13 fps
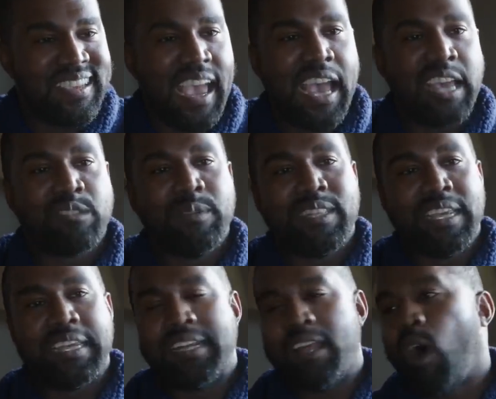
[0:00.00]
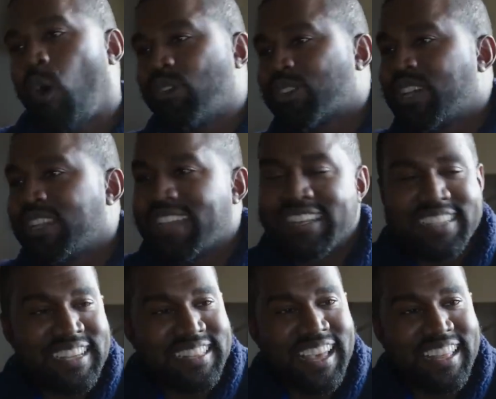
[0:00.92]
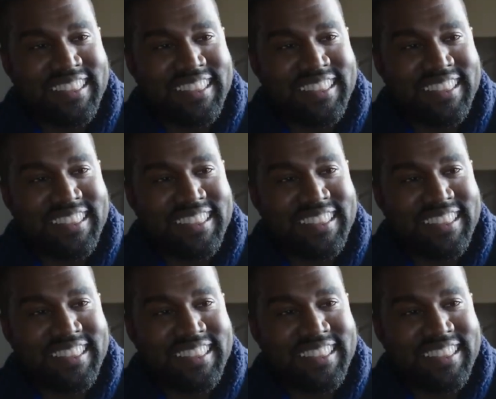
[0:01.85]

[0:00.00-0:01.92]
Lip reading: has me thinking, oh, it's because I did